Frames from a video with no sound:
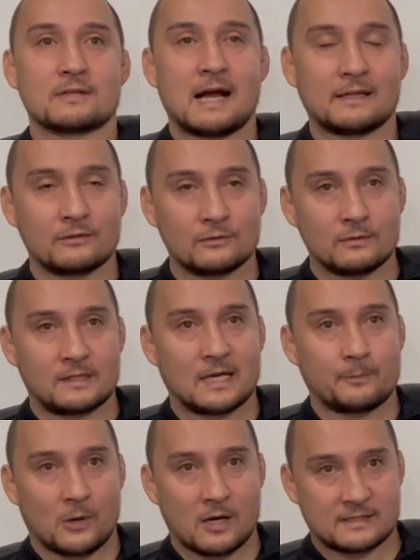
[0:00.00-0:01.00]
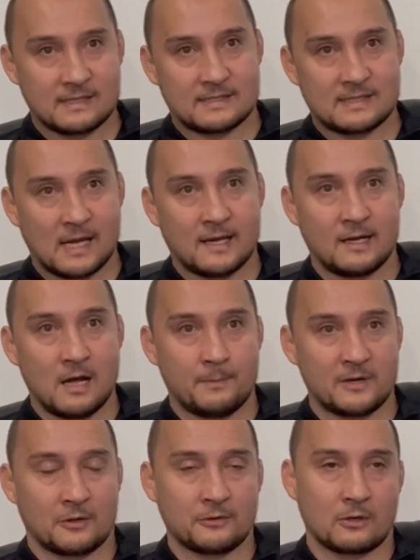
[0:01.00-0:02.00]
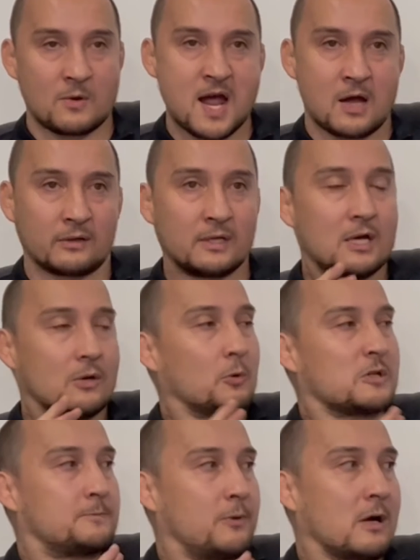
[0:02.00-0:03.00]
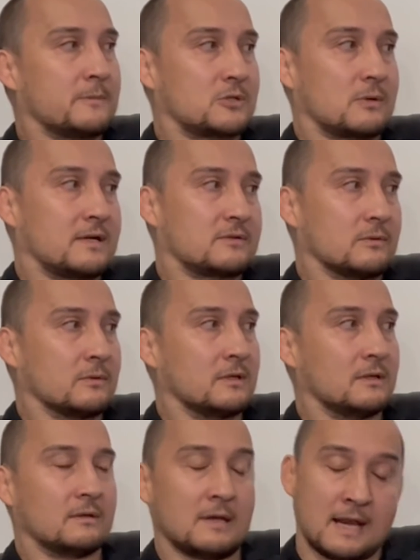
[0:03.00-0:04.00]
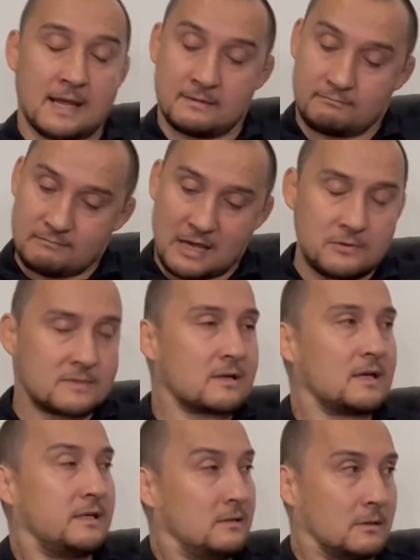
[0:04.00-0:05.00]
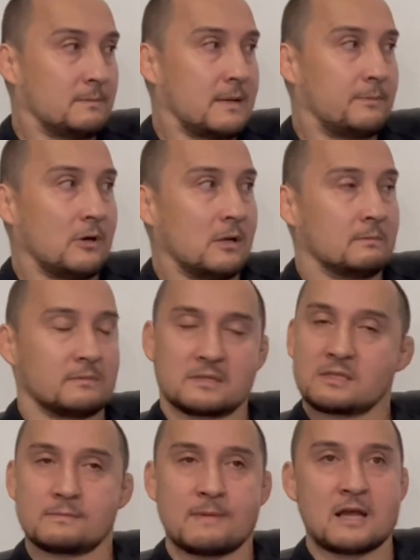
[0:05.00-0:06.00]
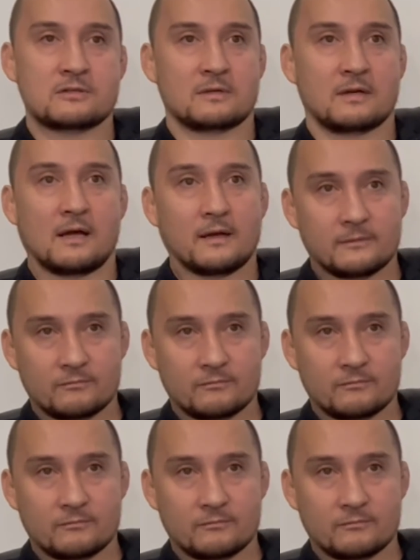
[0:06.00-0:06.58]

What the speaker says: I had to do kickboxing standing up, and on the ground was palm strikes only, and I used the heel of my palm to smash the guy.